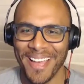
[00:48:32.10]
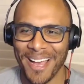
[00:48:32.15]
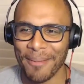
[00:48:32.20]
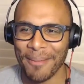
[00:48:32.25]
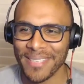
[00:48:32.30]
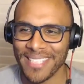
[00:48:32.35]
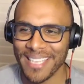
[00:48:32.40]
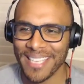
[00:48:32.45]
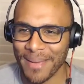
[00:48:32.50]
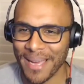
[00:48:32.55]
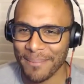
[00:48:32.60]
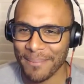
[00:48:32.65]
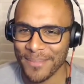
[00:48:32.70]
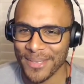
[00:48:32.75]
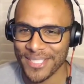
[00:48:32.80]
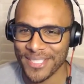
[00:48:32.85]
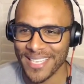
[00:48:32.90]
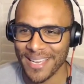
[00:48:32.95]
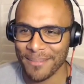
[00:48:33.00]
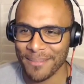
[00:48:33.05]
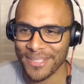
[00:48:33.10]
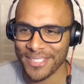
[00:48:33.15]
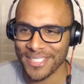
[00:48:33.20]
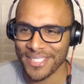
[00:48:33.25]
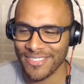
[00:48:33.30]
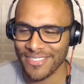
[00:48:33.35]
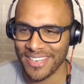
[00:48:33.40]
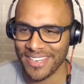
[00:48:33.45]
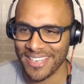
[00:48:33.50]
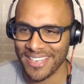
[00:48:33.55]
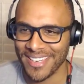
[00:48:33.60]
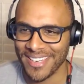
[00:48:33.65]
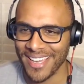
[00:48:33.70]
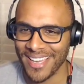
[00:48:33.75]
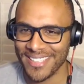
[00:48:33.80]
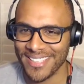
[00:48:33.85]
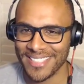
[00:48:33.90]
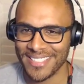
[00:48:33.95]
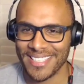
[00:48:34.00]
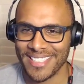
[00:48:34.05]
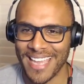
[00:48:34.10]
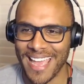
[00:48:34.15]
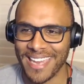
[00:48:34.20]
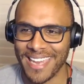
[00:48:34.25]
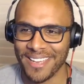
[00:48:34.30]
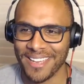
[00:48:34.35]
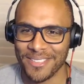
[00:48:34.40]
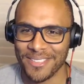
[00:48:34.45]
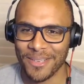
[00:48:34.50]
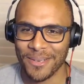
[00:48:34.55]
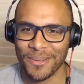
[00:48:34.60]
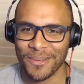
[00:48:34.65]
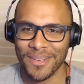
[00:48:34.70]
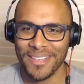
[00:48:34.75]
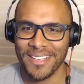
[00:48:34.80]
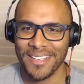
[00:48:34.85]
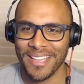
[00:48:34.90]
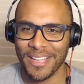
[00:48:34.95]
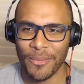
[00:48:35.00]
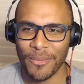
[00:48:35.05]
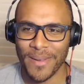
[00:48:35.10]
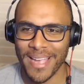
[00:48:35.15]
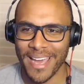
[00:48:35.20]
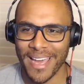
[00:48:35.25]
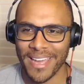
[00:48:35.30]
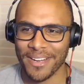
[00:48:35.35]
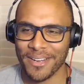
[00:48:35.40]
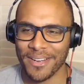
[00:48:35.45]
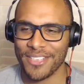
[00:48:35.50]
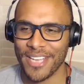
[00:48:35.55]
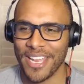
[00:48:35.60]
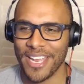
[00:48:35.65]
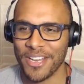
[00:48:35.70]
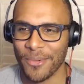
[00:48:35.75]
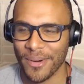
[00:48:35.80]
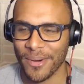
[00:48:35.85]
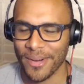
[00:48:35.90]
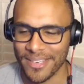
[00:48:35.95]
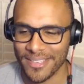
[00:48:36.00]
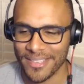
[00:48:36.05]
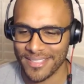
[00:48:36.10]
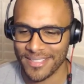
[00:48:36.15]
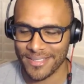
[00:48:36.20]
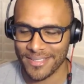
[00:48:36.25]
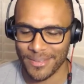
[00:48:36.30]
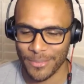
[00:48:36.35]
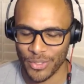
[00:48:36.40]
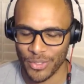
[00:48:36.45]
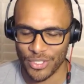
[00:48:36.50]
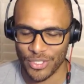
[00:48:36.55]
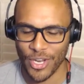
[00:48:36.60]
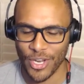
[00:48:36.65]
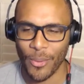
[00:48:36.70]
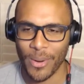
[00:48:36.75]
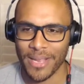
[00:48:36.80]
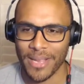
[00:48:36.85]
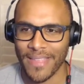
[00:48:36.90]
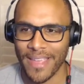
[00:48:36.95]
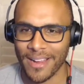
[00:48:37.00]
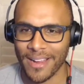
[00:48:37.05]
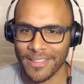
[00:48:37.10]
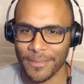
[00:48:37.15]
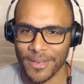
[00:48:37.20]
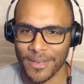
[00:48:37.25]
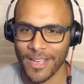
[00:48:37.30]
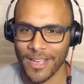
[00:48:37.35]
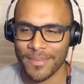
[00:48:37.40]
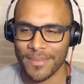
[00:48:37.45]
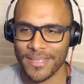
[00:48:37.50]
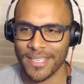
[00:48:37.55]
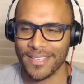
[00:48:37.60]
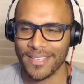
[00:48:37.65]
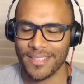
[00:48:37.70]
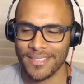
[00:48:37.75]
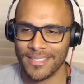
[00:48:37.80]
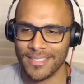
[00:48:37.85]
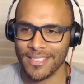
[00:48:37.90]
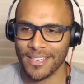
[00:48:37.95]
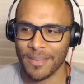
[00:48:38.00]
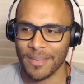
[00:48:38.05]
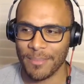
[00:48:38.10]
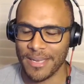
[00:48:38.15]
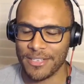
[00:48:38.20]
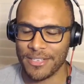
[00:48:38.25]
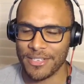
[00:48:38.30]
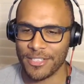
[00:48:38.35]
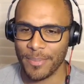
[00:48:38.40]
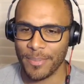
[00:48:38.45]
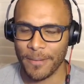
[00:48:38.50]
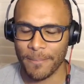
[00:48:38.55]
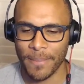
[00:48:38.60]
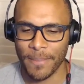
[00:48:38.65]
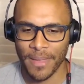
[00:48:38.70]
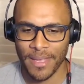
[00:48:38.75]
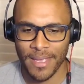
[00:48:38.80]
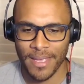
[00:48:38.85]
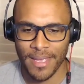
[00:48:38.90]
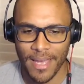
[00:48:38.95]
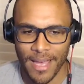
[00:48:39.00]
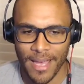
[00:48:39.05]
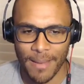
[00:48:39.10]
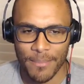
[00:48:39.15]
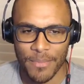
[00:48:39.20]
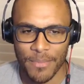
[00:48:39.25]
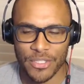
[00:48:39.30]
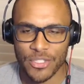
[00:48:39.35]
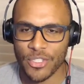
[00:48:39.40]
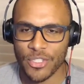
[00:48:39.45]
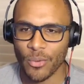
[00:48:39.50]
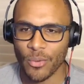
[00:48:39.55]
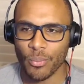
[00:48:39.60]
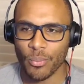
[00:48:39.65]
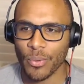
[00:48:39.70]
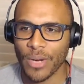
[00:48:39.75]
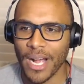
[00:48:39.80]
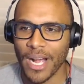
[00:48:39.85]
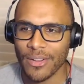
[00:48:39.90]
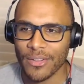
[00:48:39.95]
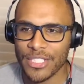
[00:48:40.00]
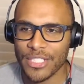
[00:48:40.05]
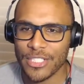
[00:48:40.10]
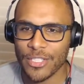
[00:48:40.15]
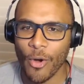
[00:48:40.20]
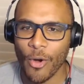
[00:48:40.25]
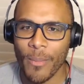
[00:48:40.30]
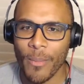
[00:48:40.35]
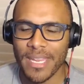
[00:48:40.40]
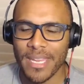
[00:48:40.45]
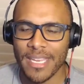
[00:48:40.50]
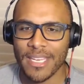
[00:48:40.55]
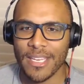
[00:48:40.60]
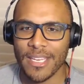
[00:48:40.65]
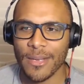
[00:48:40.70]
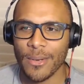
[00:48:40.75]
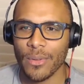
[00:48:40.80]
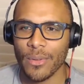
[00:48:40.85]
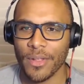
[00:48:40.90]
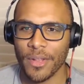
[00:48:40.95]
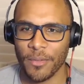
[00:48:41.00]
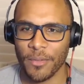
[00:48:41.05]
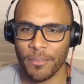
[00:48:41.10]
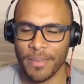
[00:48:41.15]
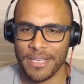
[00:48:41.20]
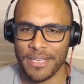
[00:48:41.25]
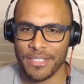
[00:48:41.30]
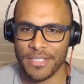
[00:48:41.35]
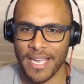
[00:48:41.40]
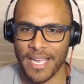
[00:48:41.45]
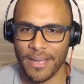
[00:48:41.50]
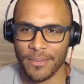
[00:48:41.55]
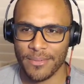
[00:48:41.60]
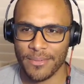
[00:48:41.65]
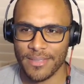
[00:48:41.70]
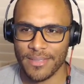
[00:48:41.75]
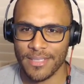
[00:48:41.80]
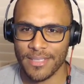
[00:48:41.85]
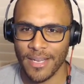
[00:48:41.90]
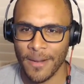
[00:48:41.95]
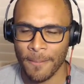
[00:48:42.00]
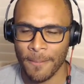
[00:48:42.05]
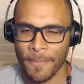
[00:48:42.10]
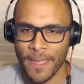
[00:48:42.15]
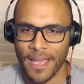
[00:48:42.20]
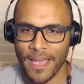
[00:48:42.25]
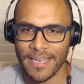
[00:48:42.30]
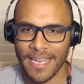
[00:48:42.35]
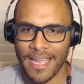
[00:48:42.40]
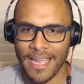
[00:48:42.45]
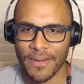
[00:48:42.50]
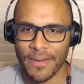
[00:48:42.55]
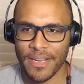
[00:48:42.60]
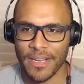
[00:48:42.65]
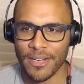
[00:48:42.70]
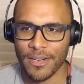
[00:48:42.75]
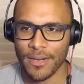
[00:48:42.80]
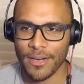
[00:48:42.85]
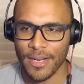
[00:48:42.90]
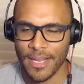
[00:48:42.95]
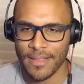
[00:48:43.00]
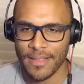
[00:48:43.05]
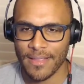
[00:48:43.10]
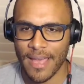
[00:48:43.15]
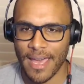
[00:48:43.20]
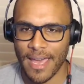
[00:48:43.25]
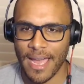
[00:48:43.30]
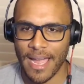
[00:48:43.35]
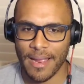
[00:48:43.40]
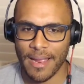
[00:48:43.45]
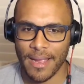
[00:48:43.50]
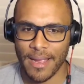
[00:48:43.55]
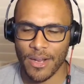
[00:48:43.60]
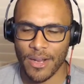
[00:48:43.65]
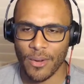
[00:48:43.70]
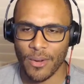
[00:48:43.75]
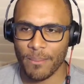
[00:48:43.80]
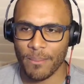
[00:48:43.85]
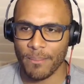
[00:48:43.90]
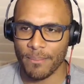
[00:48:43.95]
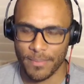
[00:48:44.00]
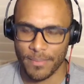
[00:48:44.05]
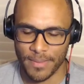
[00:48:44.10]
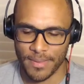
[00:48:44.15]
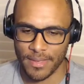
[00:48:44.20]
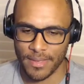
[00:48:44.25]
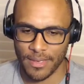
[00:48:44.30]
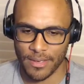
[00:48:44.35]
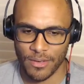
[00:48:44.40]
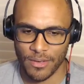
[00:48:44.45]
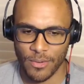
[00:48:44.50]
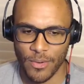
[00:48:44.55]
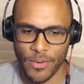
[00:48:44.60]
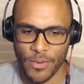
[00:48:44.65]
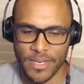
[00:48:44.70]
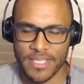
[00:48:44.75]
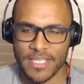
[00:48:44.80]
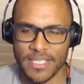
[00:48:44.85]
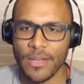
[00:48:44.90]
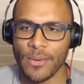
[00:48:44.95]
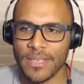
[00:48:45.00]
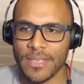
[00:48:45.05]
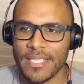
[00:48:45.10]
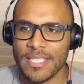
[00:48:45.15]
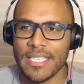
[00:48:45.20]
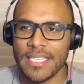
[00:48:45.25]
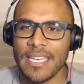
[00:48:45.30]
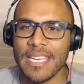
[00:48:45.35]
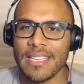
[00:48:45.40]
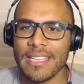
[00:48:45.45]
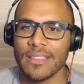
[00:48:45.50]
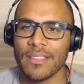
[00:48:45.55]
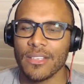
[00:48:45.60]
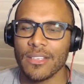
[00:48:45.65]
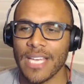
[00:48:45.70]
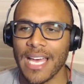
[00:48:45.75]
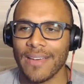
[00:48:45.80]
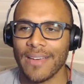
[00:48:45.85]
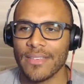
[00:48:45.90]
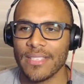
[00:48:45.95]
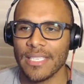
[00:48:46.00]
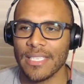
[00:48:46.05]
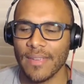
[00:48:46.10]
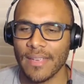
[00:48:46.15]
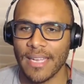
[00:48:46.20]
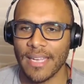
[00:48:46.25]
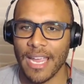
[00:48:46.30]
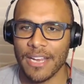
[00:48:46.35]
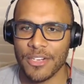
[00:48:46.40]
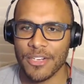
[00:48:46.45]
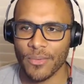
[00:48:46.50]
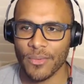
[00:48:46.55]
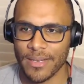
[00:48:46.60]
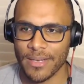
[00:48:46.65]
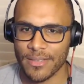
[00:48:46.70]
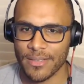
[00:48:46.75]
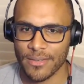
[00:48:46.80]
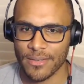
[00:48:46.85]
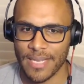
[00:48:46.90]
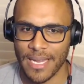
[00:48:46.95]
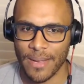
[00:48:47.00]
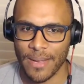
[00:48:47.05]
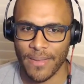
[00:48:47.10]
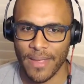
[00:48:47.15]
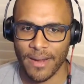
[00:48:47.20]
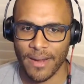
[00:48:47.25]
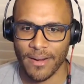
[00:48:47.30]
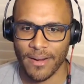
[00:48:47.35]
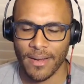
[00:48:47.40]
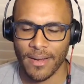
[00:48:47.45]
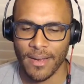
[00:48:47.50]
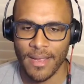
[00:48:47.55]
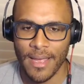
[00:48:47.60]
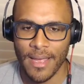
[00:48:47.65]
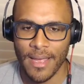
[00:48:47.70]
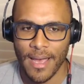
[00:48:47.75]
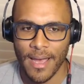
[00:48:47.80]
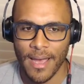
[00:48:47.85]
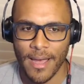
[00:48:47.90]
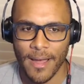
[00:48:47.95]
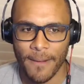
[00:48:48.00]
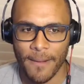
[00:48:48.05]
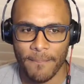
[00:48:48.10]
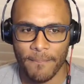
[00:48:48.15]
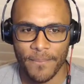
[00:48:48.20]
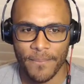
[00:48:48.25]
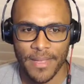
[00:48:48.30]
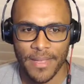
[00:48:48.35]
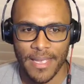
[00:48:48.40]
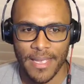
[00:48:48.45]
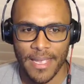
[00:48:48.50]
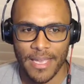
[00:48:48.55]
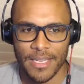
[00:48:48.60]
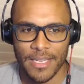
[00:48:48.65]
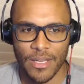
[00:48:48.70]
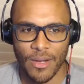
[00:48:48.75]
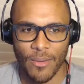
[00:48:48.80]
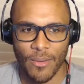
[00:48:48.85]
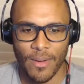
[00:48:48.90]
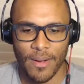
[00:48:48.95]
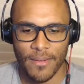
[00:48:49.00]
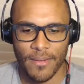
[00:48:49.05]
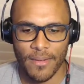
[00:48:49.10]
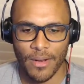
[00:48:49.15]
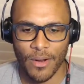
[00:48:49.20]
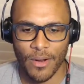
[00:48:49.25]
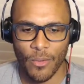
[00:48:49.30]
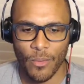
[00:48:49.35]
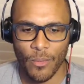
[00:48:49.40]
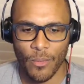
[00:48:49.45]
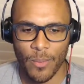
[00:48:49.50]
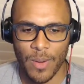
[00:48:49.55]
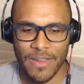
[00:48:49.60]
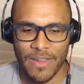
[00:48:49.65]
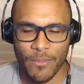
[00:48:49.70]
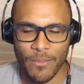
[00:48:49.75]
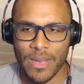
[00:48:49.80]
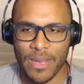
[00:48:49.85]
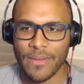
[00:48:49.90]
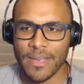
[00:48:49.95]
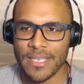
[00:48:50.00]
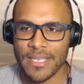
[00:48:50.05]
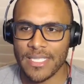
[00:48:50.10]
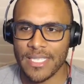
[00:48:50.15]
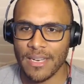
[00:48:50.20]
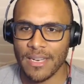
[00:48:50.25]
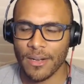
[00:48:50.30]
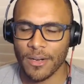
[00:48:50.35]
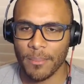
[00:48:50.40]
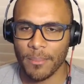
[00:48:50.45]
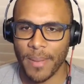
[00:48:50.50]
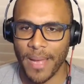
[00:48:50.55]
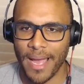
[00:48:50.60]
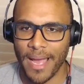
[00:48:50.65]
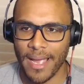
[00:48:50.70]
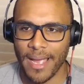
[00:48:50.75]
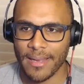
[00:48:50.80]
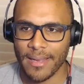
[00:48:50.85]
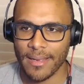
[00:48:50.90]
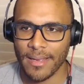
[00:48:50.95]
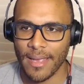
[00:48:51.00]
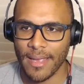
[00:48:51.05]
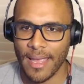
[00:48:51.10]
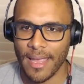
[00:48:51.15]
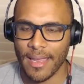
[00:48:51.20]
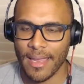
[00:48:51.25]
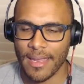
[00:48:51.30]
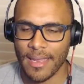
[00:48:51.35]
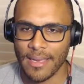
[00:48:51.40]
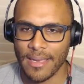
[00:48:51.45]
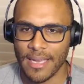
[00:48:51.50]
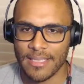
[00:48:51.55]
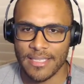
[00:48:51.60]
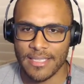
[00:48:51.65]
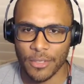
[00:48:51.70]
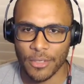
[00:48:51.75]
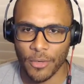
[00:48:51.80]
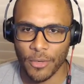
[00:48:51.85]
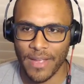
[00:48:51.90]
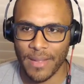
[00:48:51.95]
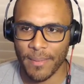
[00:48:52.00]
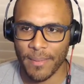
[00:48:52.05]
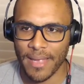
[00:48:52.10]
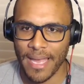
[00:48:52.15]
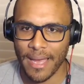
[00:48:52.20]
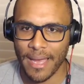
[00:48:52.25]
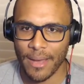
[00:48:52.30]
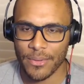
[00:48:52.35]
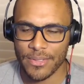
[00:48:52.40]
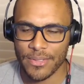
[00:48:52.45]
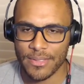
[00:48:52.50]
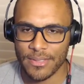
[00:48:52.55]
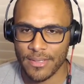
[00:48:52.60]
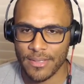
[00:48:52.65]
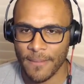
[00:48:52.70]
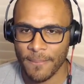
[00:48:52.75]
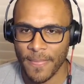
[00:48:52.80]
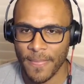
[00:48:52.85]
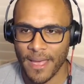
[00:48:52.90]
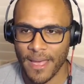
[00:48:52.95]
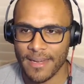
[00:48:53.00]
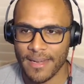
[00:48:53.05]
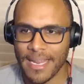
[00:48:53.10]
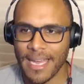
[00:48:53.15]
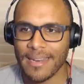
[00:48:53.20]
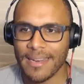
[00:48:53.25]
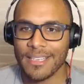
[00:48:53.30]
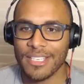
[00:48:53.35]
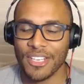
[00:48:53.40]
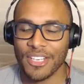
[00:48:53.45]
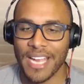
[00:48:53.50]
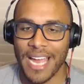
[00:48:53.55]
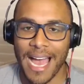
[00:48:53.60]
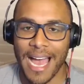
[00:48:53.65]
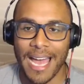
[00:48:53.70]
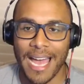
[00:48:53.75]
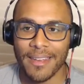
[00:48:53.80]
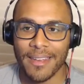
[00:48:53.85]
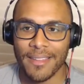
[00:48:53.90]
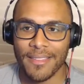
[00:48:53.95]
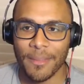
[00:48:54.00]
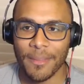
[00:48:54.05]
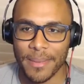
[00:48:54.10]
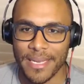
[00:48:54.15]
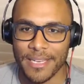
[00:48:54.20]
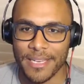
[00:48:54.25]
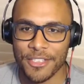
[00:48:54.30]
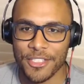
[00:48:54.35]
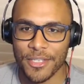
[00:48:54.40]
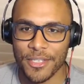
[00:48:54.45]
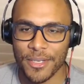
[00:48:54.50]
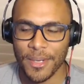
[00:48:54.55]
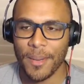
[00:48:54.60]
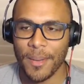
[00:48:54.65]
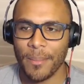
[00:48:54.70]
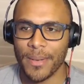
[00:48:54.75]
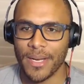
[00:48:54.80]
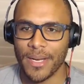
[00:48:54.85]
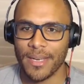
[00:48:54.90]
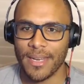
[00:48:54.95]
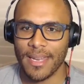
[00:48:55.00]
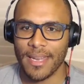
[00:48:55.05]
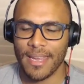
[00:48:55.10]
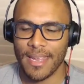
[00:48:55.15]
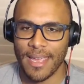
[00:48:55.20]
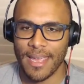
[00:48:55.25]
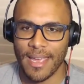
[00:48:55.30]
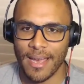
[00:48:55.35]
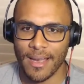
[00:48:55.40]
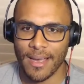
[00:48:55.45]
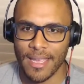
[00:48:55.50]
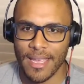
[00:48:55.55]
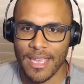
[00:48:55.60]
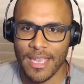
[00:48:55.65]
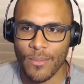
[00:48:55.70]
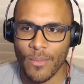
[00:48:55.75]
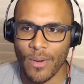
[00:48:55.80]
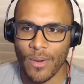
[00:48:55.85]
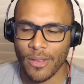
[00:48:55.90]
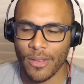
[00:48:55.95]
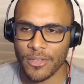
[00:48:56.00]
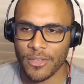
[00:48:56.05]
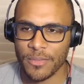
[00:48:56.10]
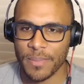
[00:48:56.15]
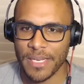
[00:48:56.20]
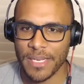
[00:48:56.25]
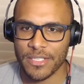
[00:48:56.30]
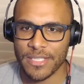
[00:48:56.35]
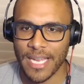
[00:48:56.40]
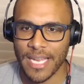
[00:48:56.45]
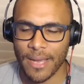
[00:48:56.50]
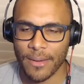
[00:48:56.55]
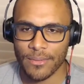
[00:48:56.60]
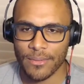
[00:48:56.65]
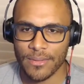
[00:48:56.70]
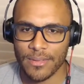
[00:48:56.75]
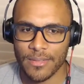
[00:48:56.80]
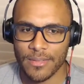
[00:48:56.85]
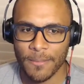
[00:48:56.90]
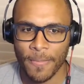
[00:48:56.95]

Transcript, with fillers: um, I'm, I'm, used, I'm used to living in uh, Cincinnati, so like when we got here in January, it's, it was snowing there, and we come to sunny beaches. But um, there's you know uh, so many cute little beach towns uh, down here that I, I know you, you, can you can see that there's obviously vacation rentals down there, and um, and so you know we we've considered buying a, a single family house uh, not necessarily on the beach, but uh, in one of those beach towns,